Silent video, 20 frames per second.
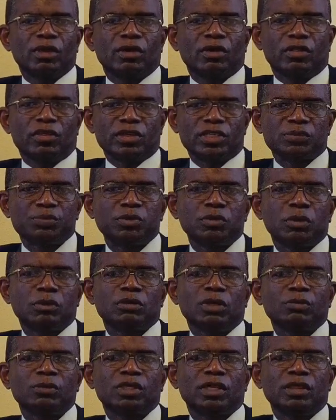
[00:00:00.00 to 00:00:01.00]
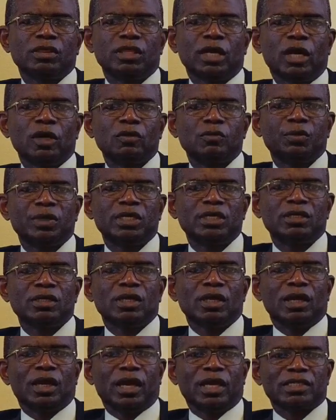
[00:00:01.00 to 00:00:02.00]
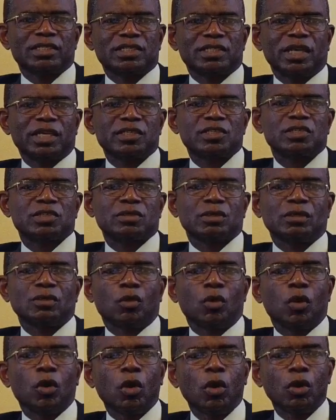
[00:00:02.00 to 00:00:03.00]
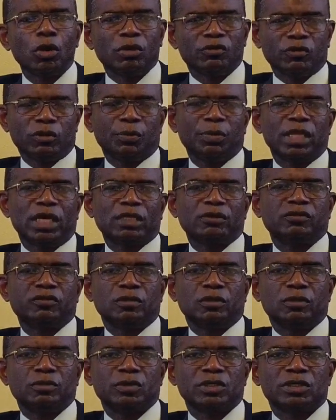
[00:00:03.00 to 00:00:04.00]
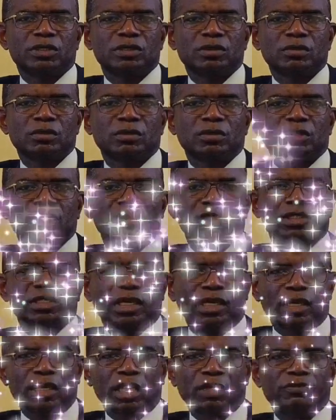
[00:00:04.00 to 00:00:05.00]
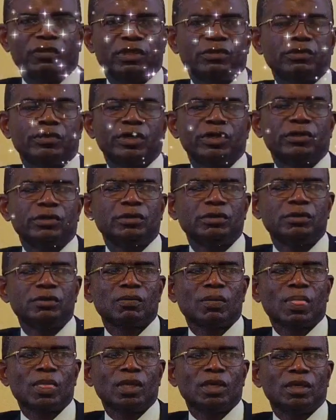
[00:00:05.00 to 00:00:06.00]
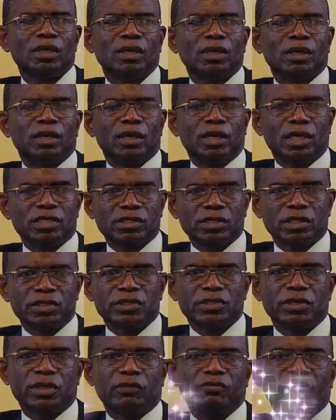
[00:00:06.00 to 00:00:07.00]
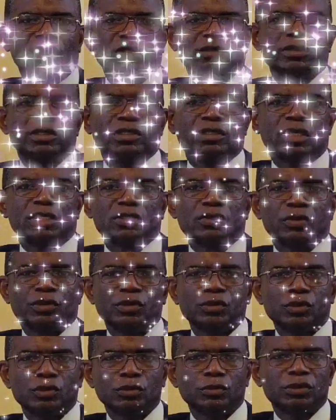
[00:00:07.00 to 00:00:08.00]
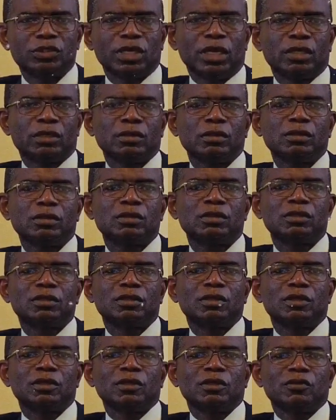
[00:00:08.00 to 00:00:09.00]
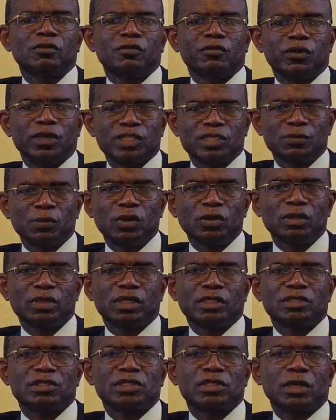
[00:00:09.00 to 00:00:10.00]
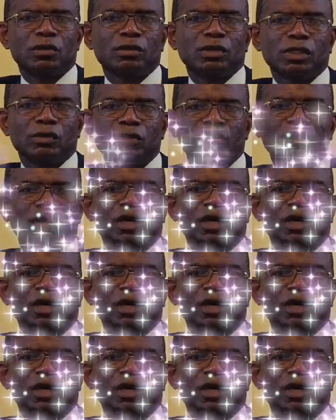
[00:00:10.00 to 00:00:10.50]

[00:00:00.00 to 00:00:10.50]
This program can now be accessed on all of our platforms, Second Advent Radio, SLC Adventist, that's our YouTube channel, Facebook at South Leeward